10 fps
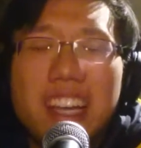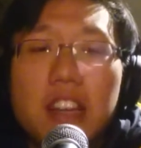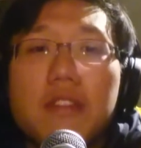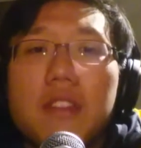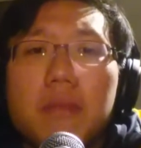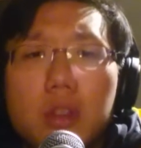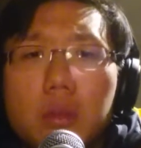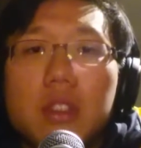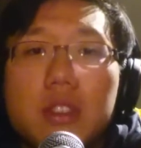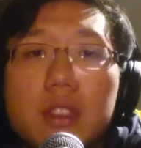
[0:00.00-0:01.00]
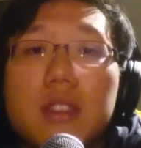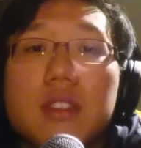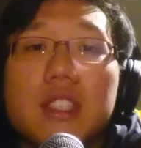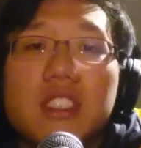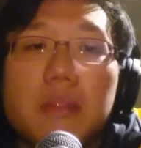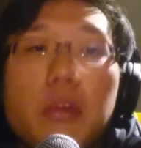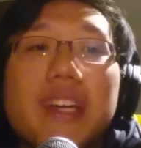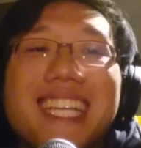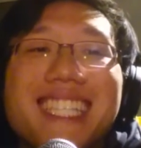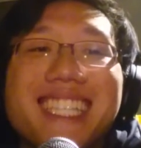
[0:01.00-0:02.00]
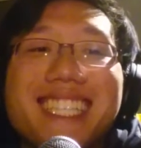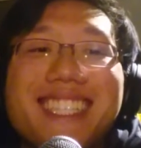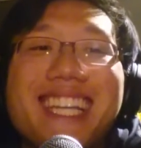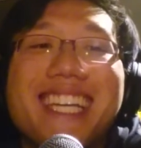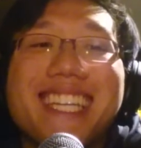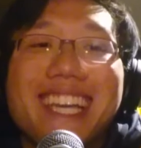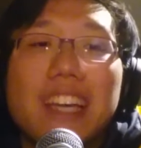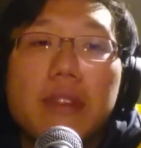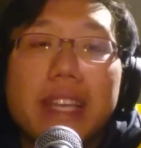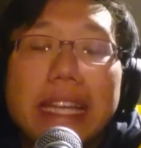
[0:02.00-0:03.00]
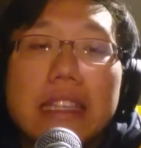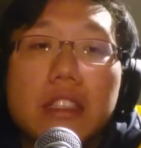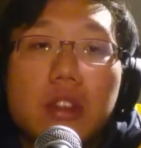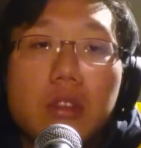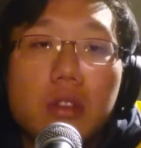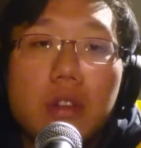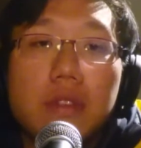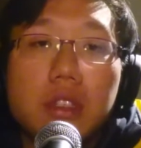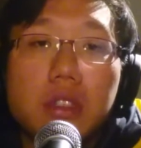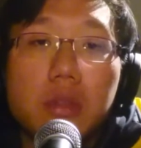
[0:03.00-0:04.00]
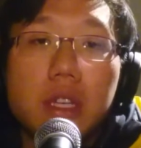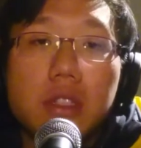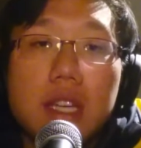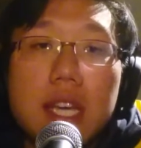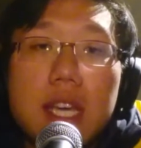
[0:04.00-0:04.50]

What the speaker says: None of them do it justice, as the point isn't the sickening and relentless horror of the situation.